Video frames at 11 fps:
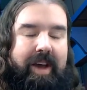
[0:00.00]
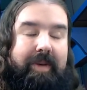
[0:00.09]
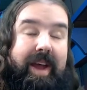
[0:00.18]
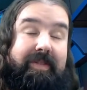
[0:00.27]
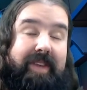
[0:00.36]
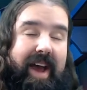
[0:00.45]
I
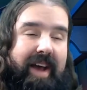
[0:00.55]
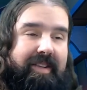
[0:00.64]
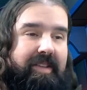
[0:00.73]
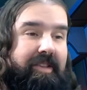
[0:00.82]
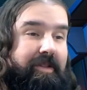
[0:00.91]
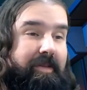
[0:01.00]
would have to
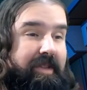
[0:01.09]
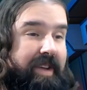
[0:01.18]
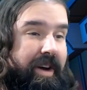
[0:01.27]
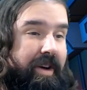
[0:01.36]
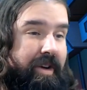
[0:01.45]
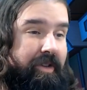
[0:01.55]
ask a systems
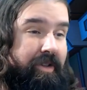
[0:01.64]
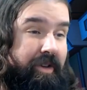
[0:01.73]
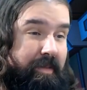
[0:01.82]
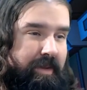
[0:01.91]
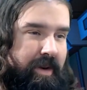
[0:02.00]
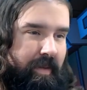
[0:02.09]
designer to know
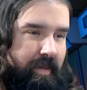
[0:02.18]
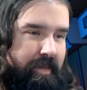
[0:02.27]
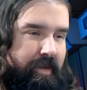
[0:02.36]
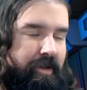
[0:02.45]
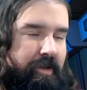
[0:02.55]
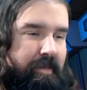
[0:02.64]
the
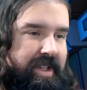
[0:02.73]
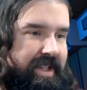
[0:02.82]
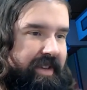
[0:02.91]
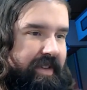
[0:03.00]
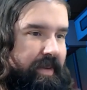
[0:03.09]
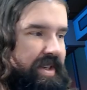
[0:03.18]
the
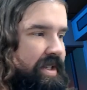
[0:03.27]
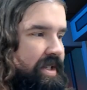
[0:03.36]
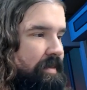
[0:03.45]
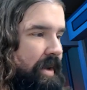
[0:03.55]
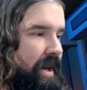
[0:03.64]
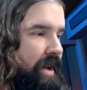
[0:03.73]
specific
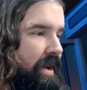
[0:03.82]
reasons, but